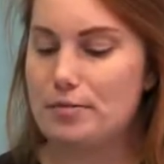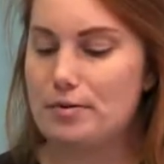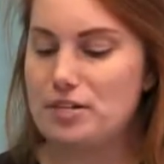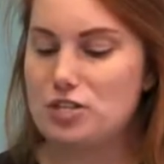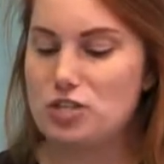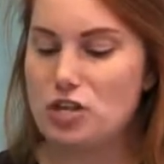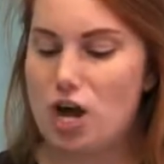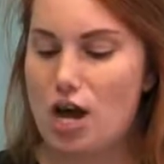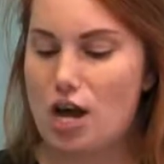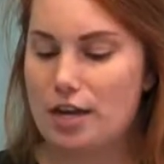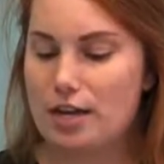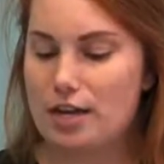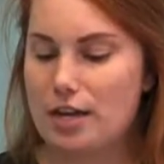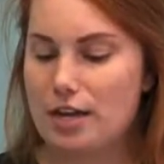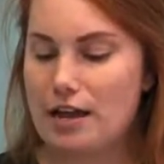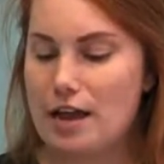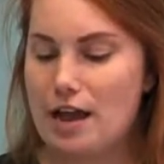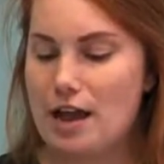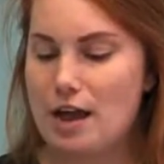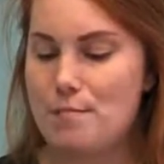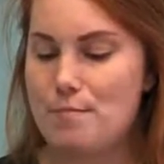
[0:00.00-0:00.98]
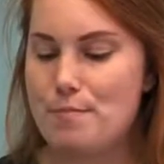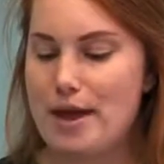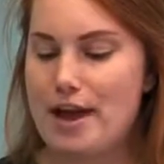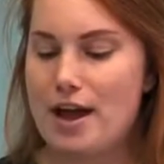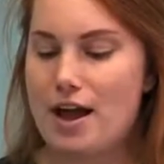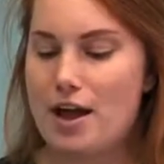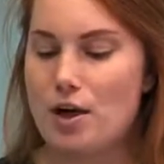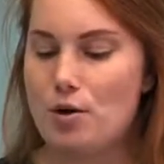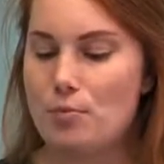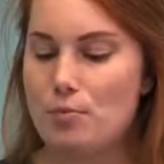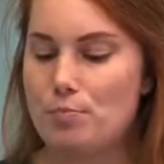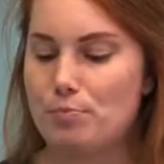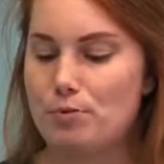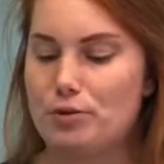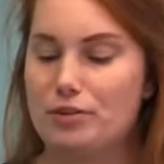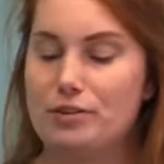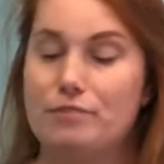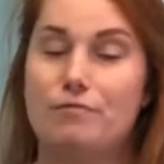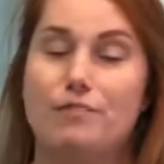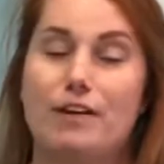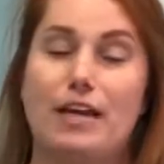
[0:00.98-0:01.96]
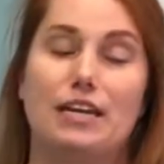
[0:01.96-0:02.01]
to be talking about
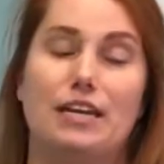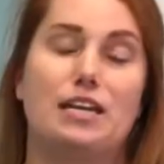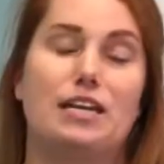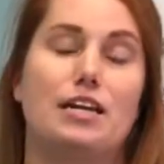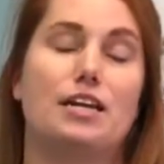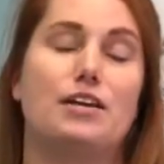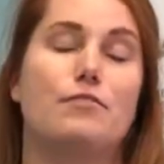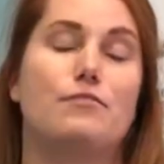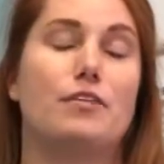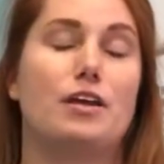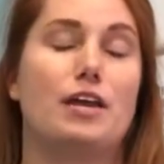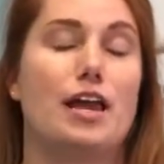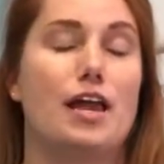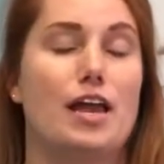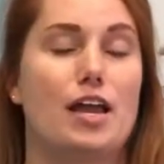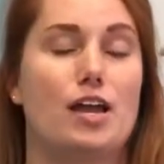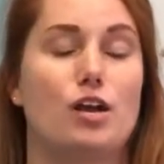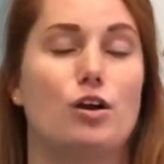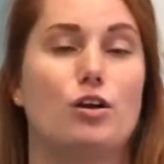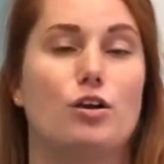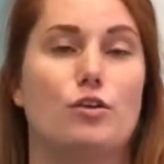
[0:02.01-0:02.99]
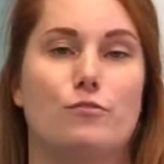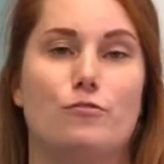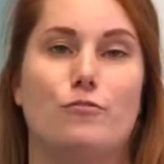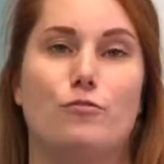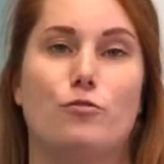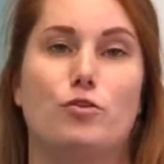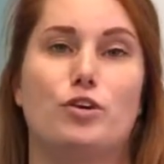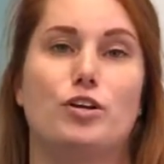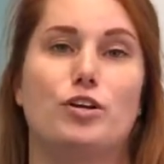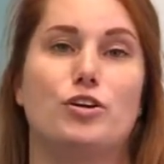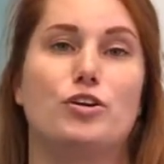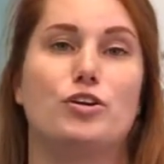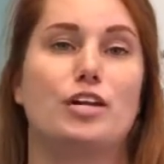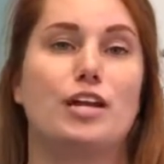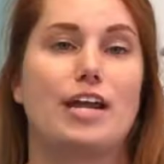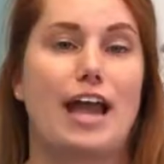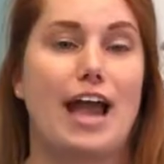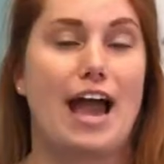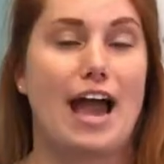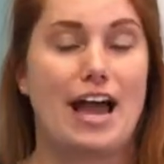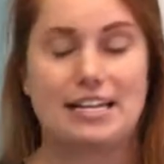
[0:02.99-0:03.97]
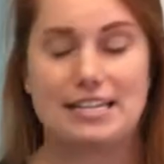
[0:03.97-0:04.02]
preventative care for your
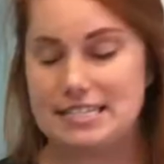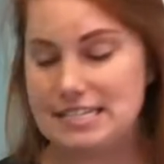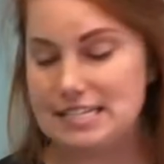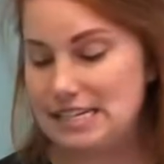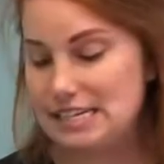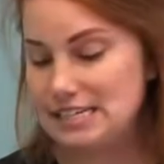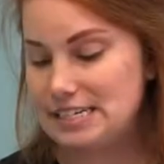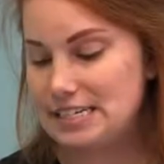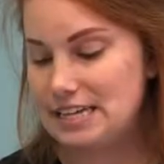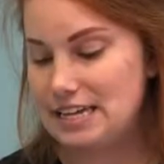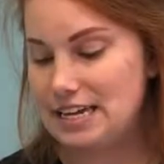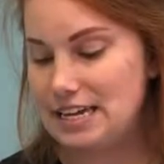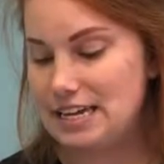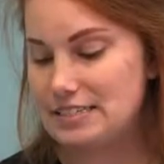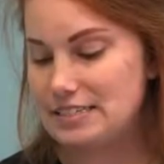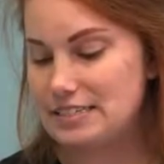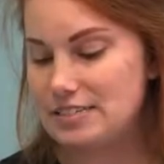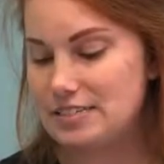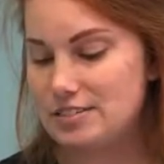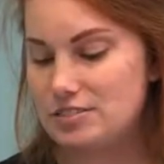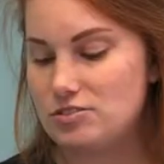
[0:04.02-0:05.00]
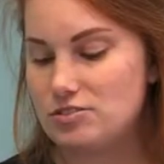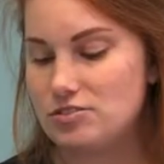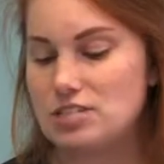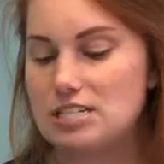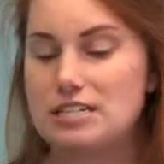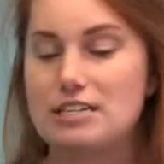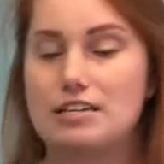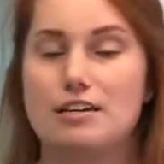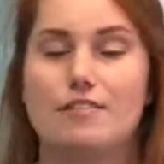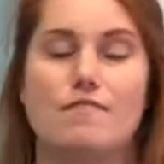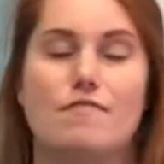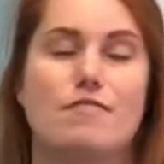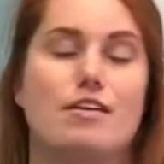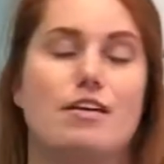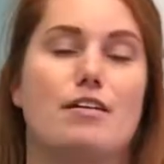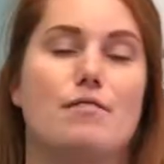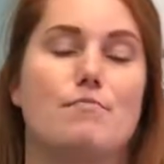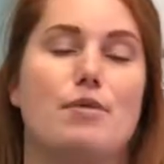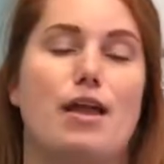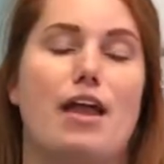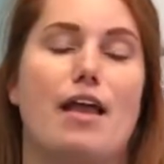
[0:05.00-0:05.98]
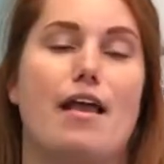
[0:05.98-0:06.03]
cats and kittens to give
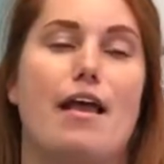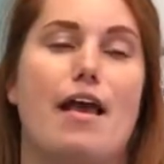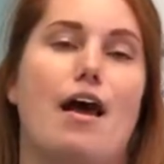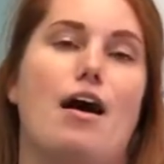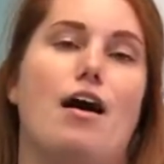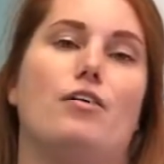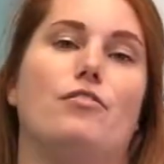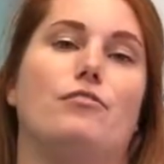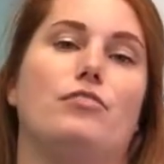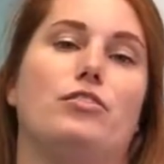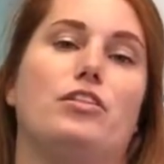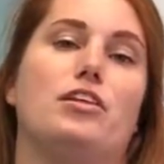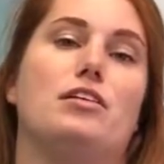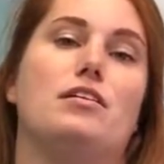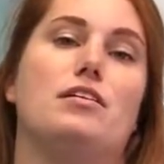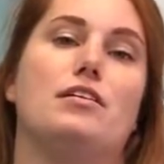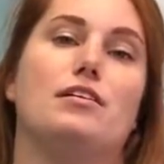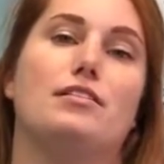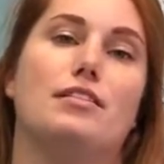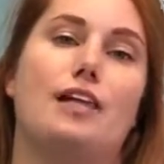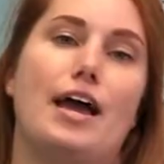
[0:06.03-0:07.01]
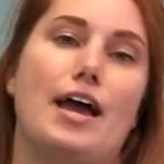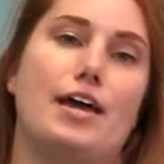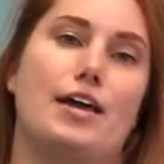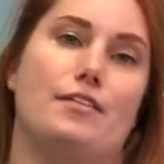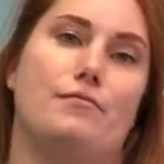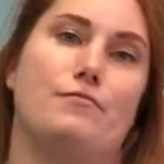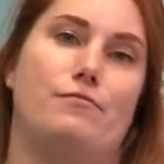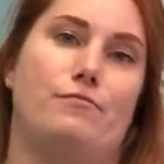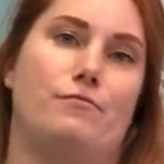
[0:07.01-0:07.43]
them a healthy life.